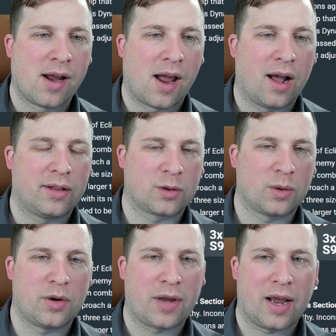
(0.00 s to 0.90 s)
This one
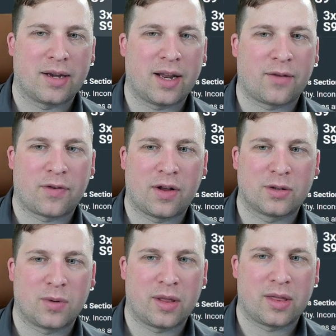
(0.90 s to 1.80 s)
you can't take friends
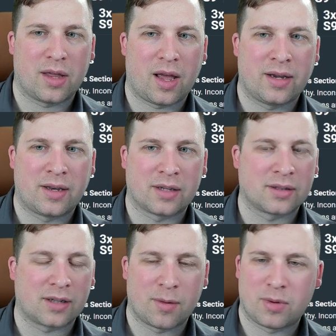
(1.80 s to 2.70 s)
with. It
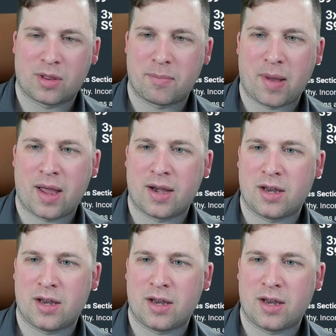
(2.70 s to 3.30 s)
doesn't come with a bed.